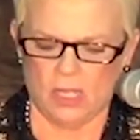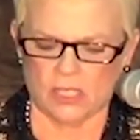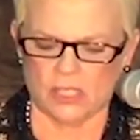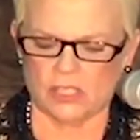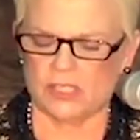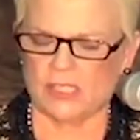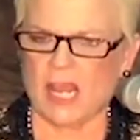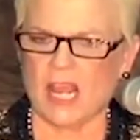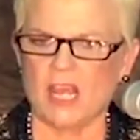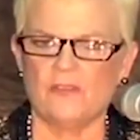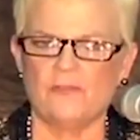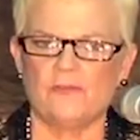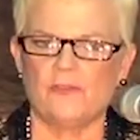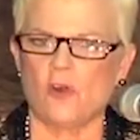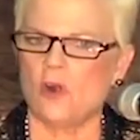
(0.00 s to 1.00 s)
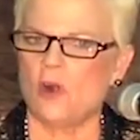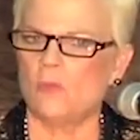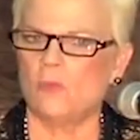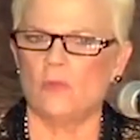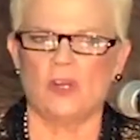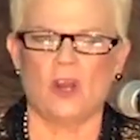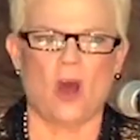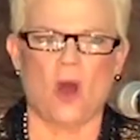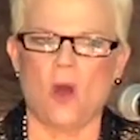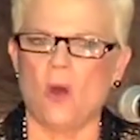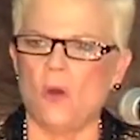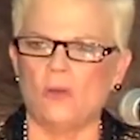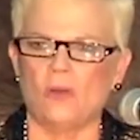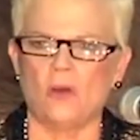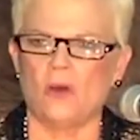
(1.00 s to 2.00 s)
stand firm when
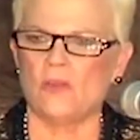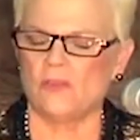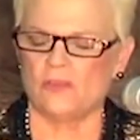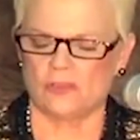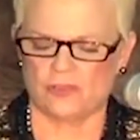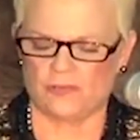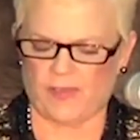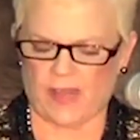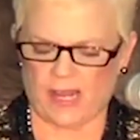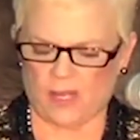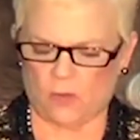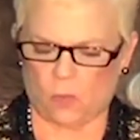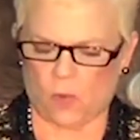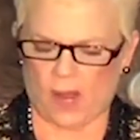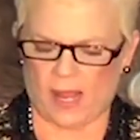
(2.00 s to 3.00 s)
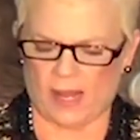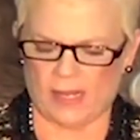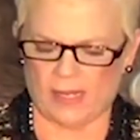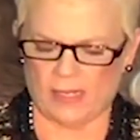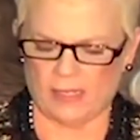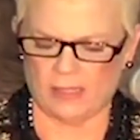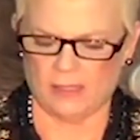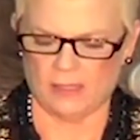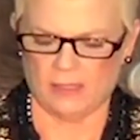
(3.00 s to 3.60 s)
all others fade away.